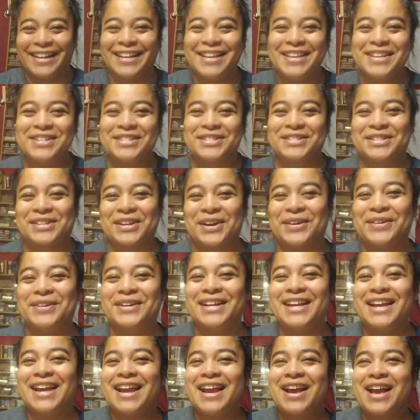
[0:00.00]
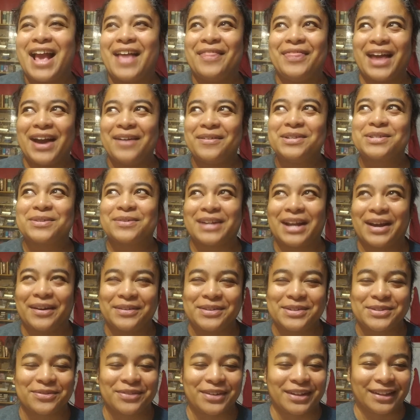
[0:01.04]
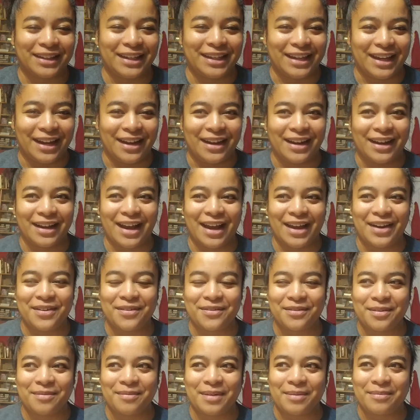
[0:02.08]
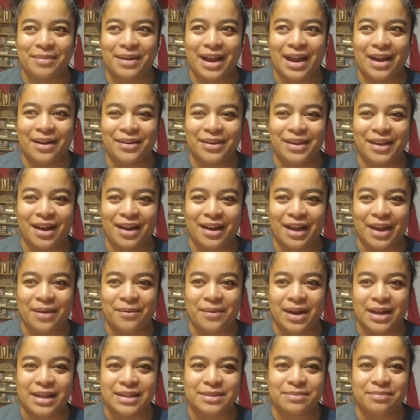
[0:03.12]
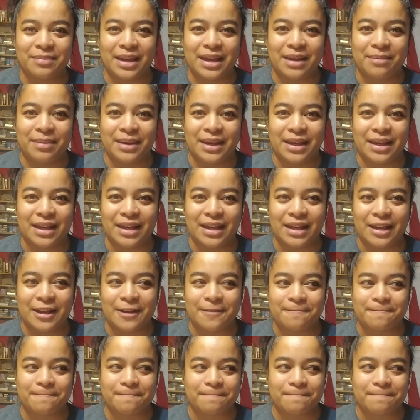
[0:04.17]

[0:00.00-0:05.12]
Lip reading: So, and that was when I was really young. I don't remember how young I was. Maybe,